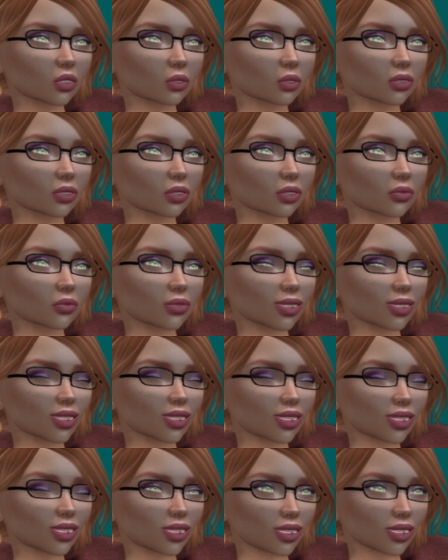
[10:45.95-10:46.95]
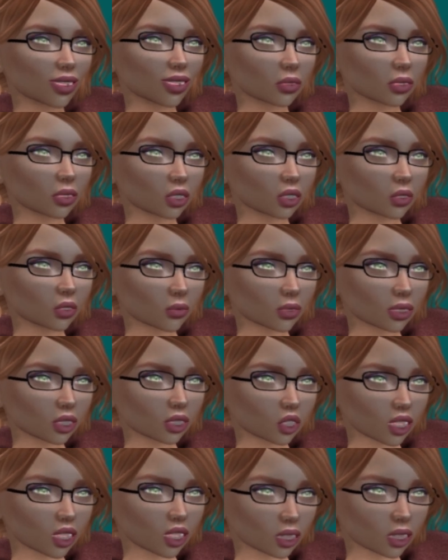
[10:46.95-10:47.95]
And now this is fast food.
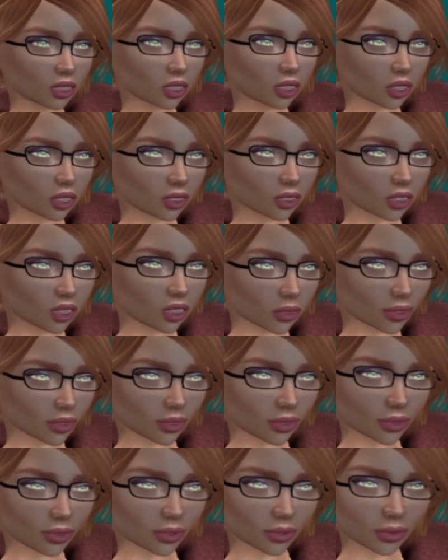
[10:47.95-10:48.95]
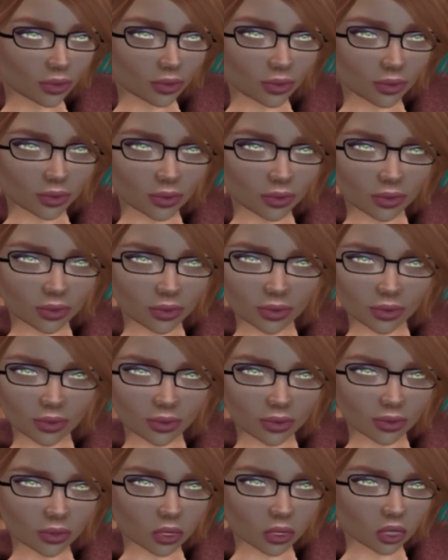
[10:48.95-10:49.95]
I'm not talking about cooking home food.
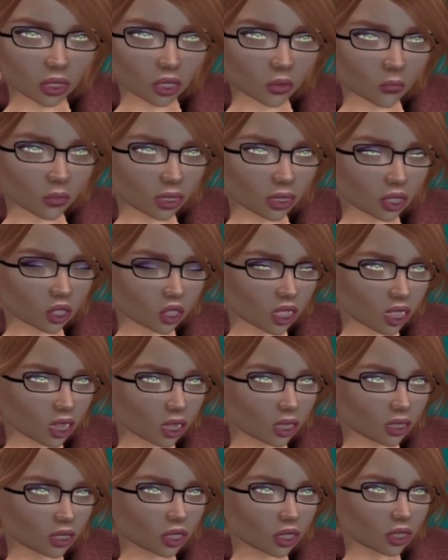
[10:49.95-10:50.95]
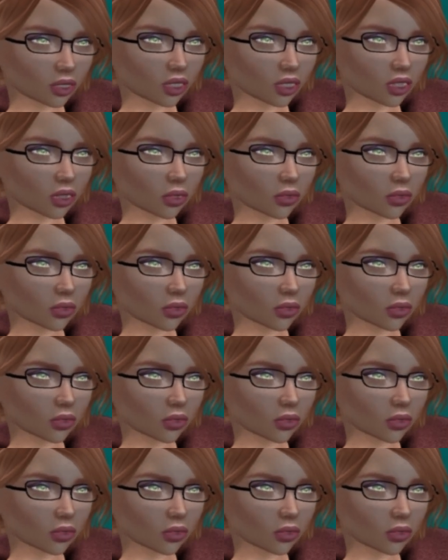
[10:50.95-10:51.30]
That's even worse.